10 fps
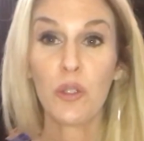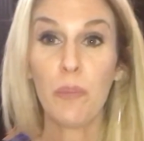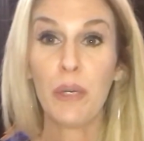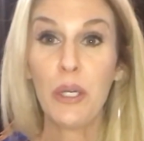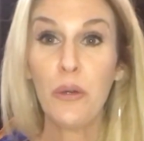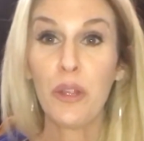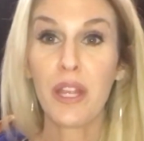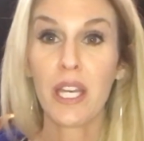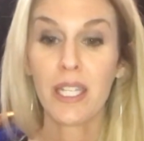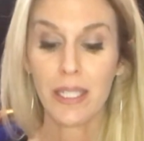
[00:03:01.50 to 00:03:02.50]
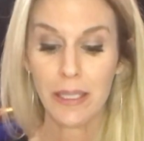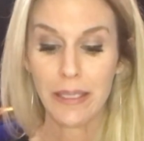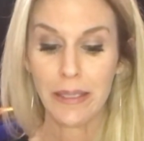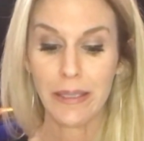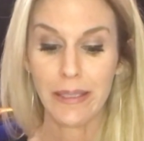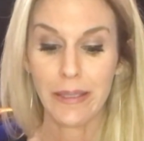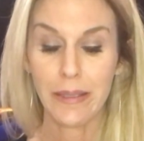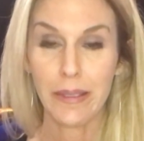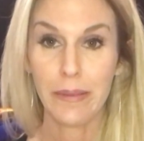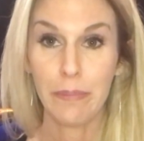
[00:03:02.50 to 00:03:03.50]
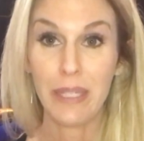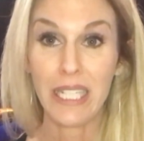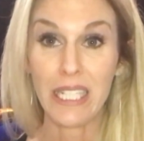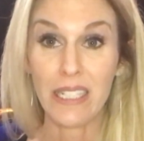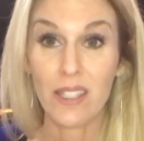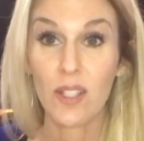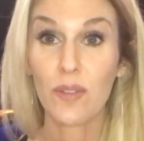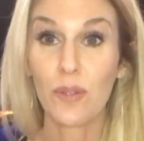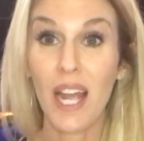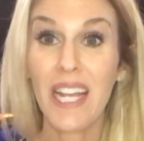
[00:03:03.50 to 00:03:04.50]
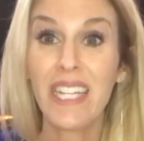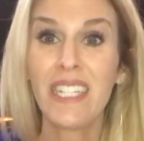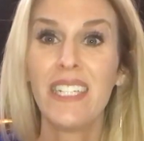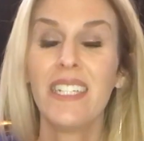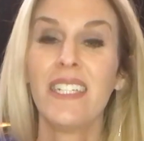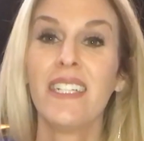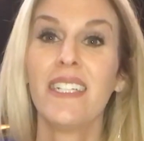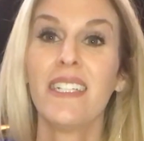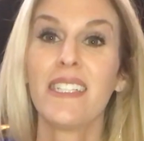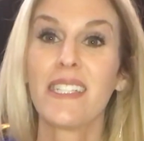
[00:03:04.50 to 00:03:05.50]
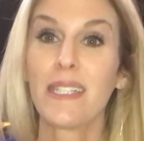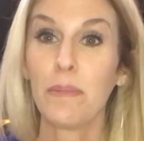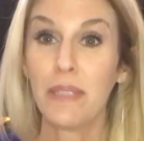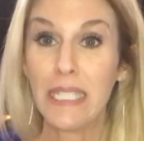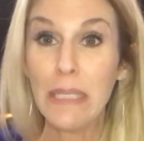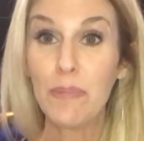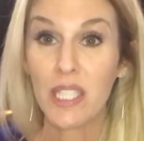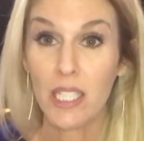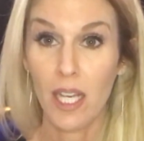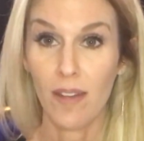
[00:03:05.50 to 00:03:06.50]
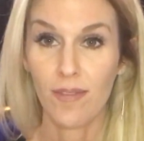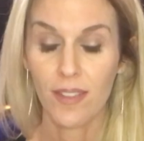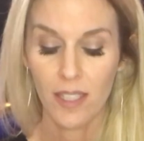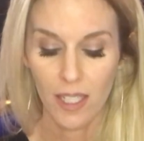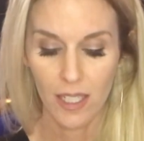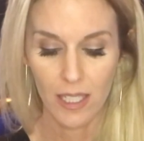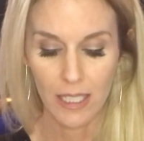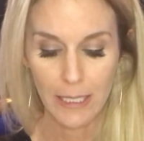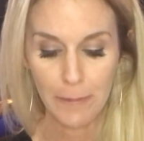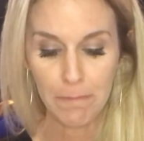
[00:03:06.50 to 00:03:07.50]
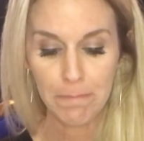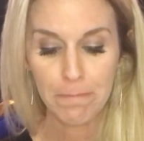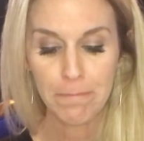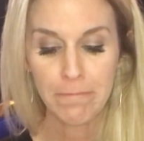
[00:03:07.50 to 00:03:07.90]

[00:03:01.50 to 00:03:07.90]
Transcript: are both biggies, right? This is some deep stuff. Um,